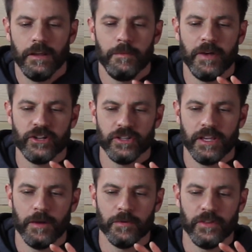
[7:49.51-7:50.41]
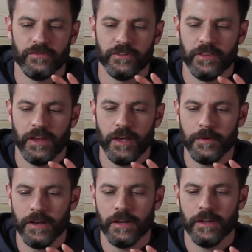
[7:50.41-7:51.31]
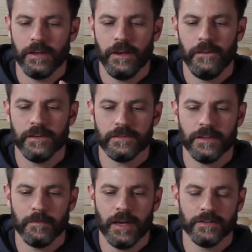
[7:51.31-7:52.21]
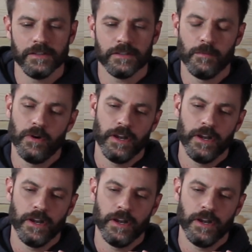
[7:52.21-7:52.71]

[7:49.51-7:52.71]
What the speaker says: Imagine the camera on the front of the helmet and this thing mounted somewhere.